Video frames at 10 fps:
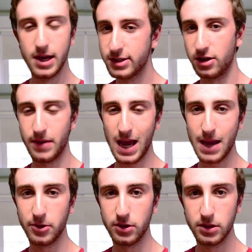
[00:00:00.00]
So I'm
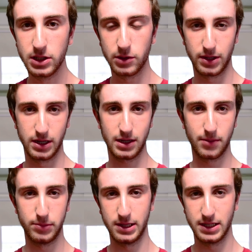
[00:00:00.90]
able to run it
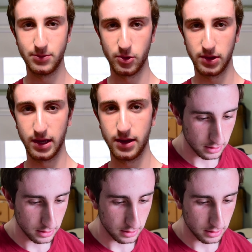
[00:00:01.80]
completely smoothly.